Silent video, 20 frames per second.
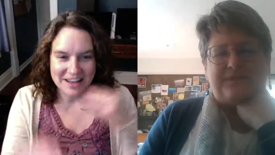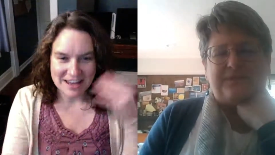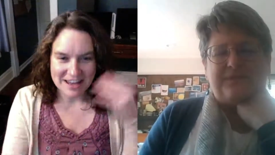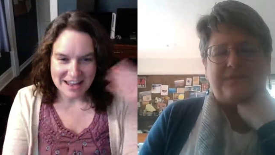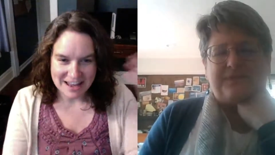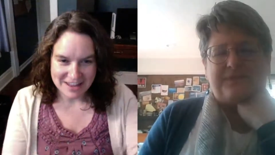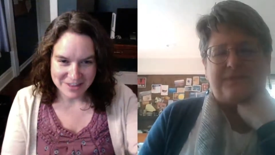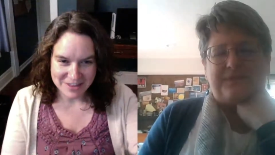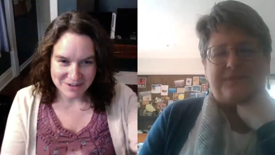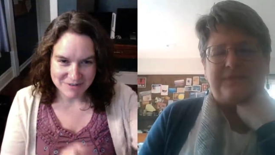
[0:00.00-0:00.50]

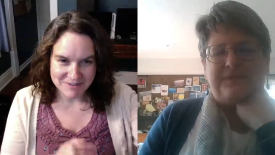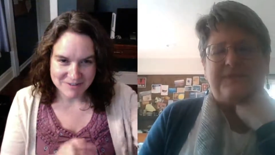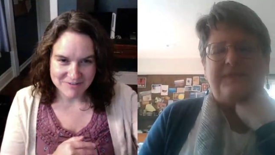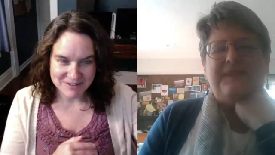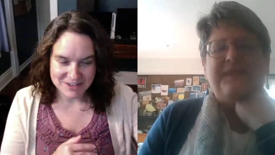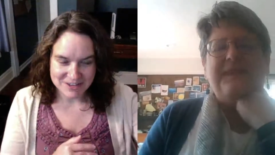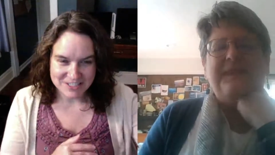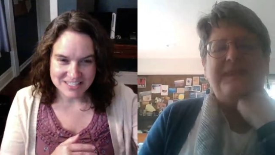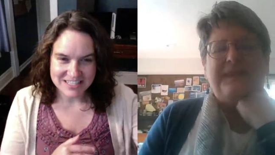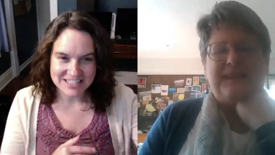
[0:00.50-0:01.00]
Speaker 1: on the
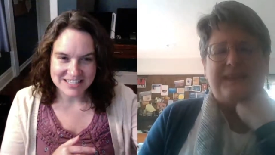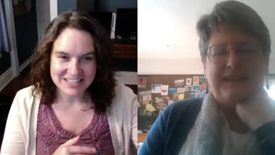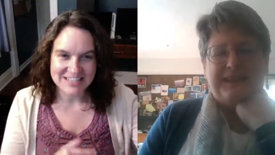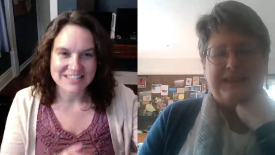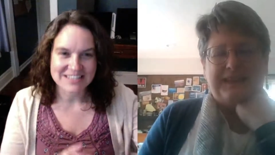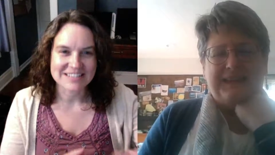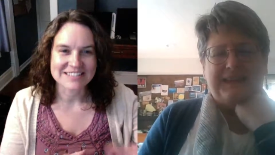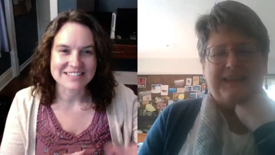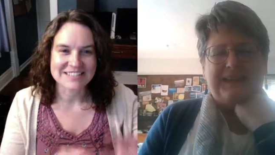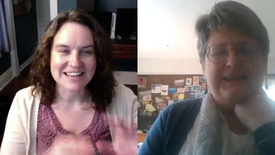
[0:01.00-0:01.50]
reverse end of
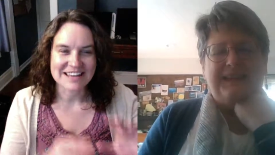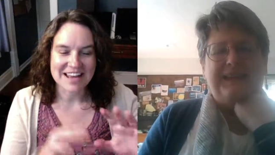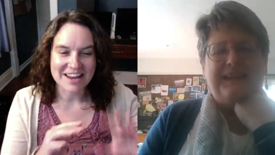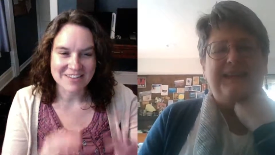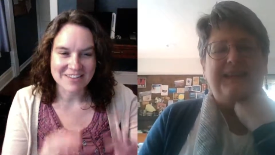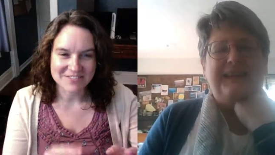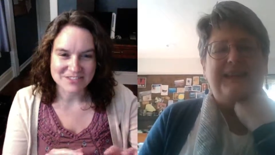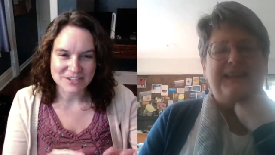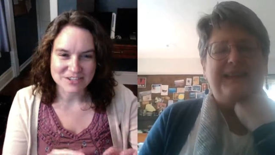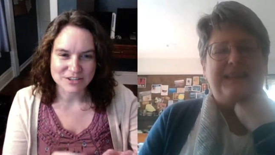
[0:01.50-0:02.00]
this,
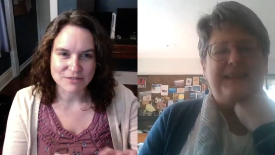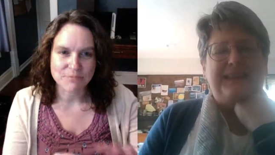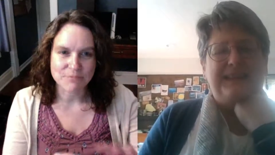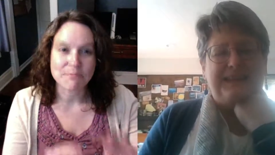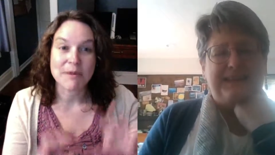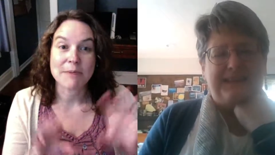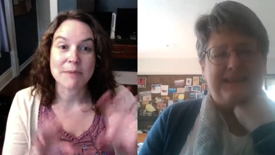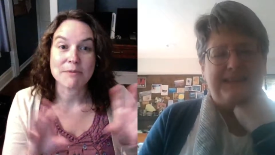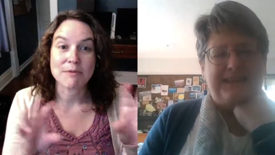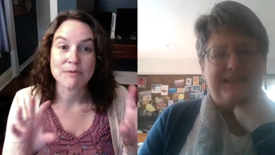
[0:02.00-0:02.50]
after
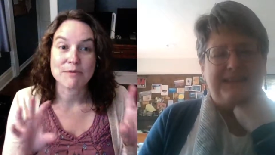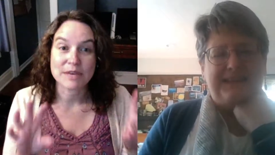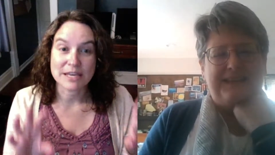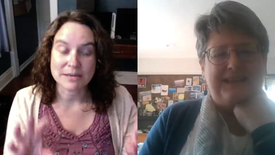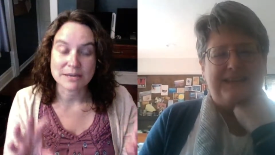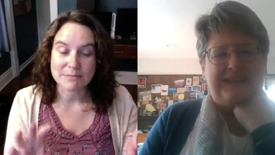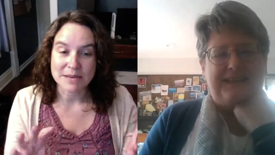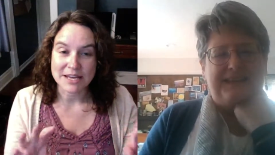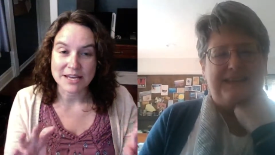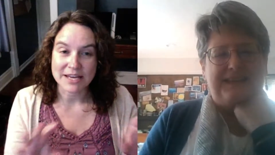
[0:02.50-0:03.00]
maybe we can
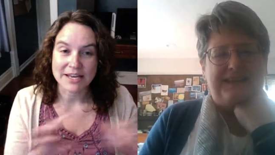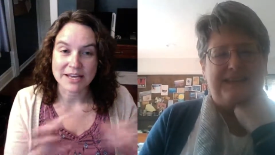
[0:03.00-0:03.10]
make a